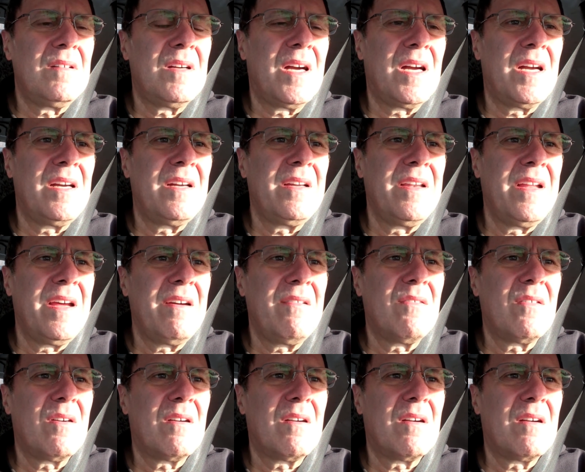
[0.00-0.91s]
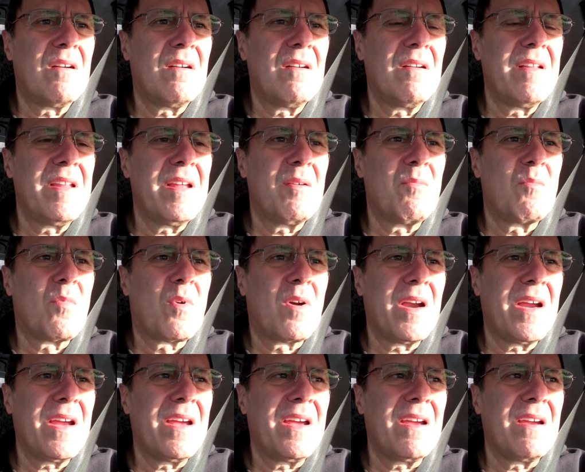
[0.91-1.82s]
I never heard them
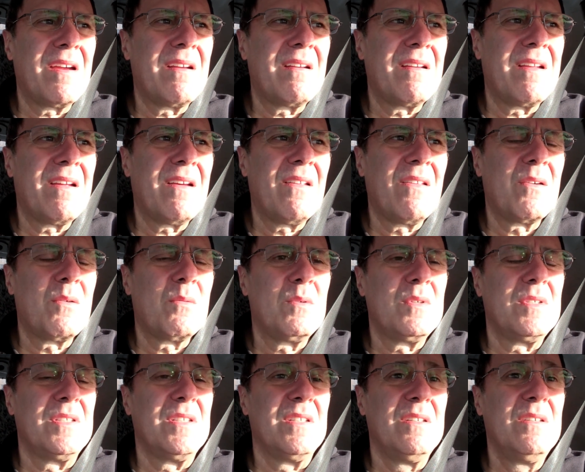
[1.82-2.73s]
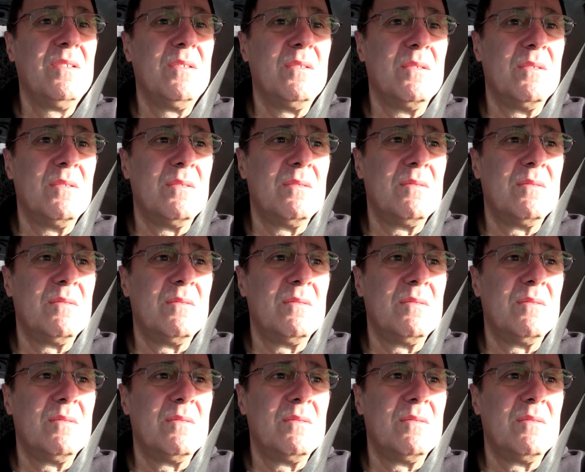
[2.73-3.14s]
ringing until there was you.